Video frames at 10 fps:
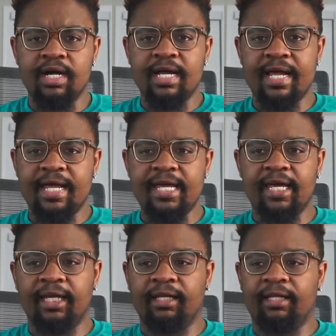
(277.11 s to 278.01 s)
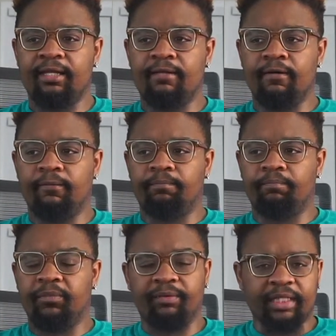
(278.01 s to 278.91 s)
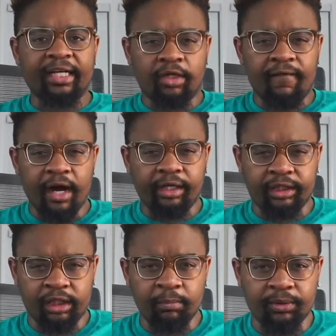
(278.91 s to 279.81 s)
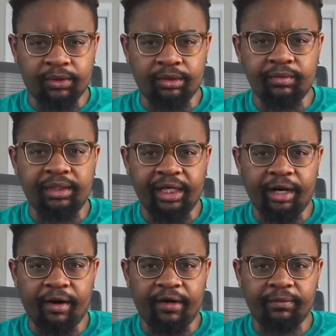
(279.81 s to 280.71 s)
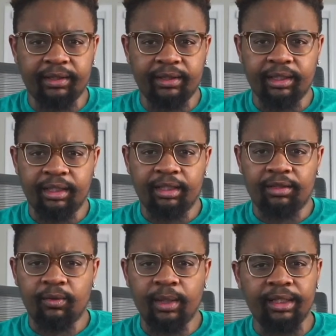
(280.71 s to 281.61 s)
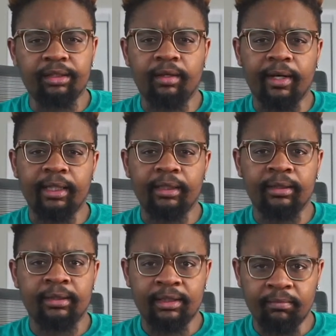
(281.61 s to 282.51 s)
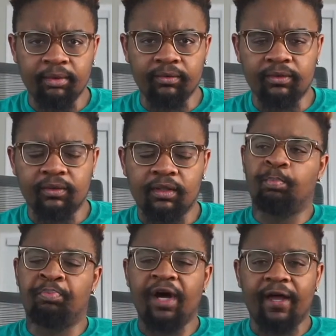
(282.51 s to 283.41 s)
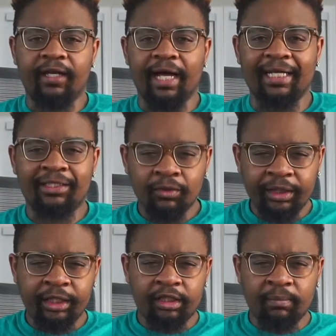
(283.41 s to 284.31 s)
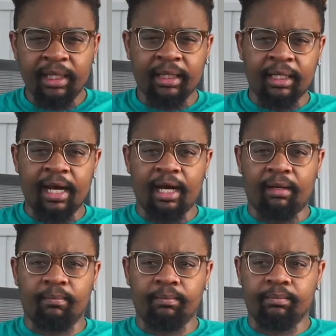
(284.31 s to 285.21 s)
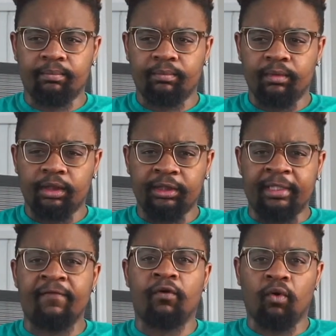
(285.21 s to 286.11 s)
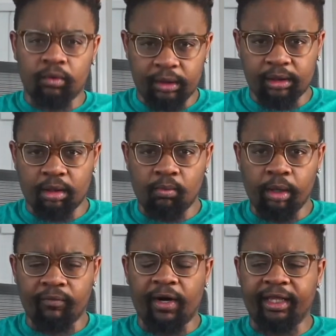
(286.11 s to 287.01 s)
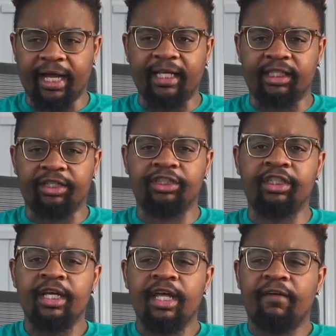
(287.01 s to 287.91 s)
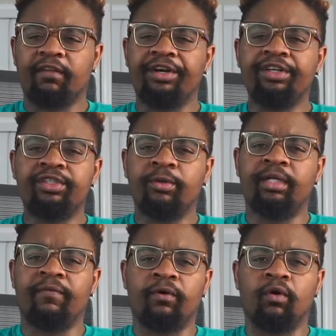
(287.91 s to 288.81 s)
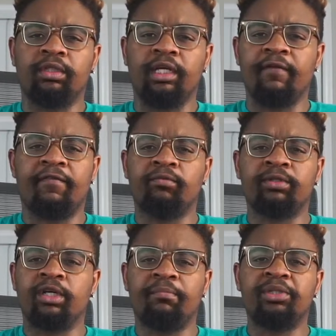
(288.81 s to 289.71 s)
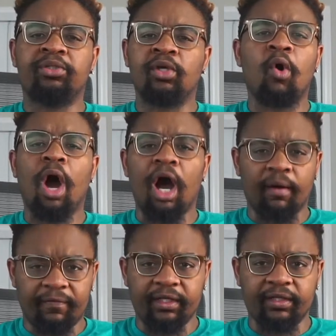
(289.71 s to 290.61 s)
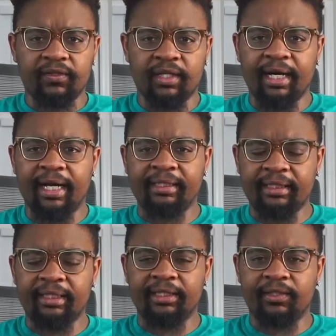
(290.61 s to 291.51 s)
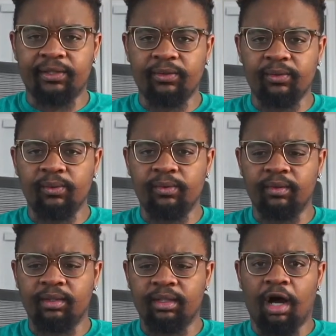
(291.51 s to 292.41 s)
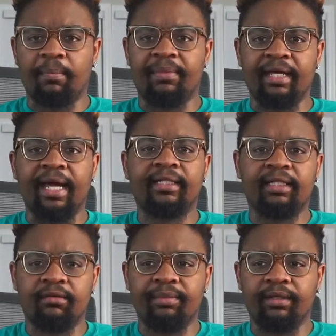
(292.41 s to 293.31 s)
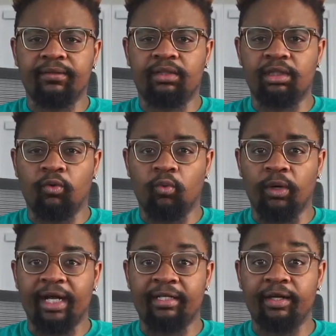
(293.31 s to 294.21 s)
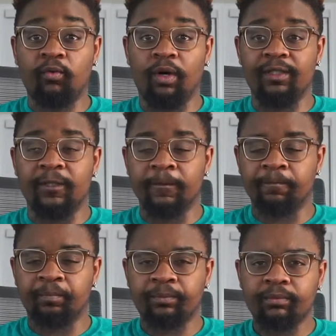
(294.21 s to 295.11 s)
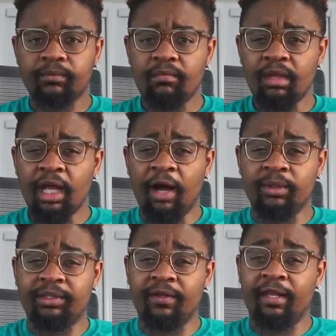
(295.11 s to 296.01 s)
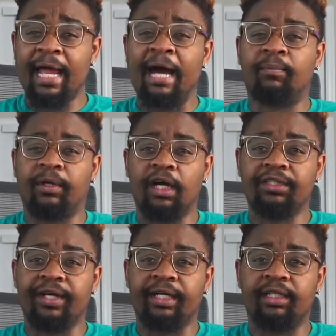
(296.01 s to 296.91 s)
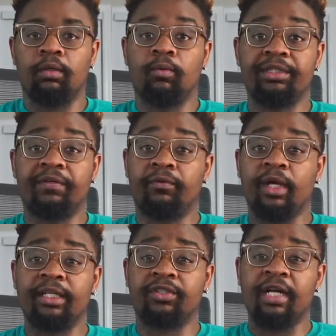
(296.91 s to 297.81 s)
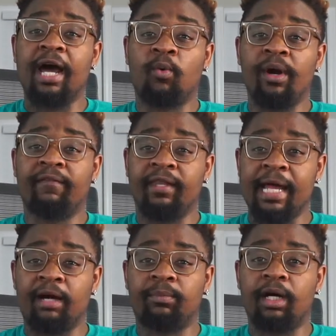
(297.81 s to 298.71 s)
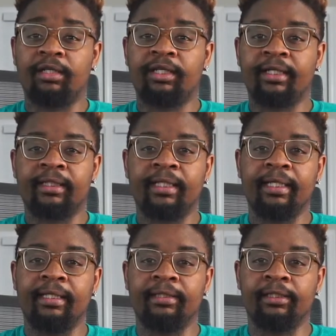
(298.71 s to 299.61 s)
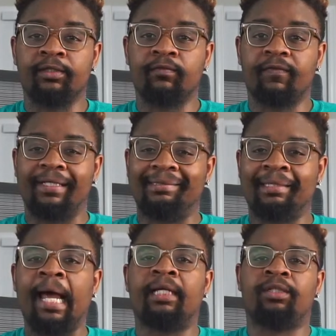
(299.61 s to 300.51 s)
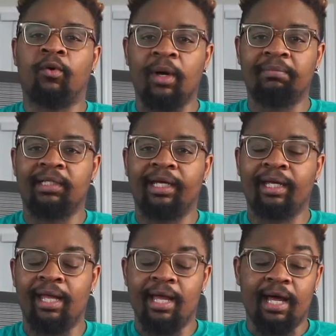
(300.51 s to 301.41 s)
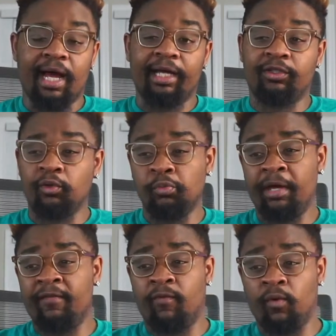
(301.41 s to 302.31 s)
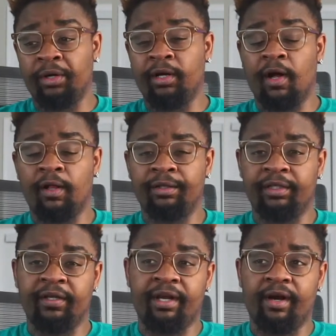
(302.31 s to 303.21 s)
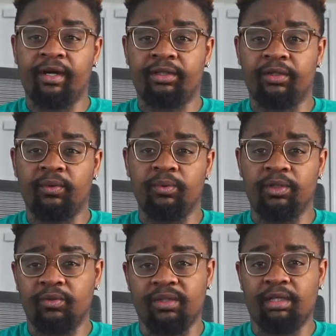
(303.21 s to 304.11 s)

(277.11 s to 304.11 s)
and there was actually a very simple solution here, and it was to integrate symbols. But I still needed to make the game difficult in some way, right? Like if there is no difficulty, if it was going to be so obvious, then I needed to up the ante a bit. So what I did was I went to the Noun Project, which, if you guys are not aware of the Noun Project, it is this fantastic website. I do pay $40 a year to use it,